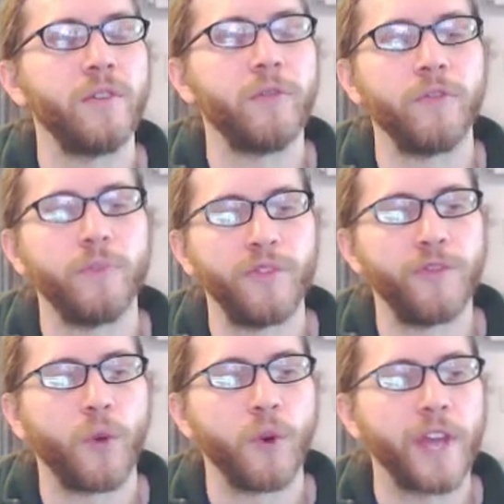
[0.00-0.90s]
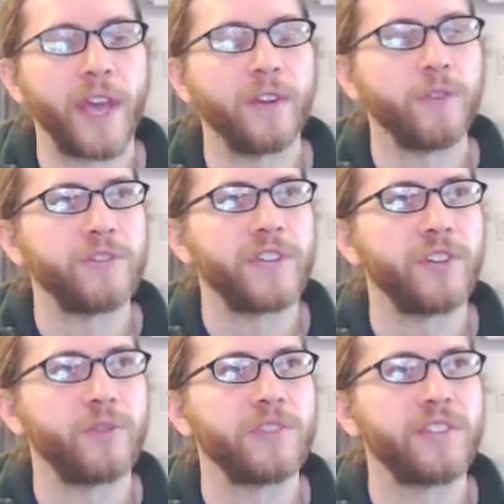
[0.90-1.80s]
before the
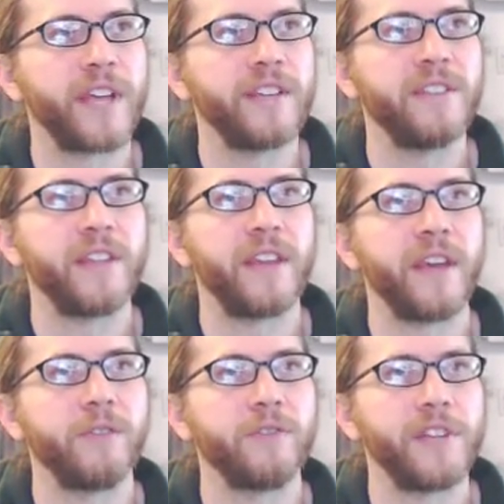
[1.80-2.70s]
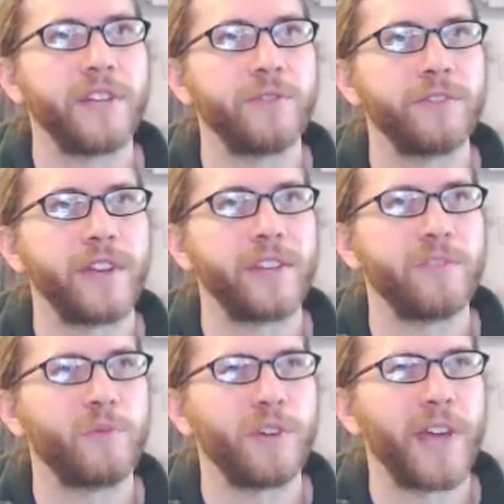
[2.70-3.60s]
heterosexual sex, that the heterosexual sex is
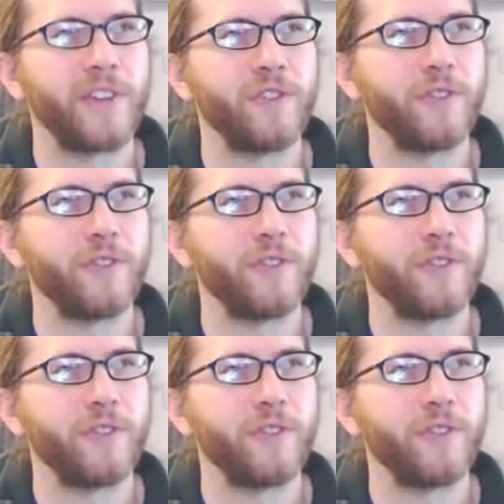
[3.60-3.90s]
more natural?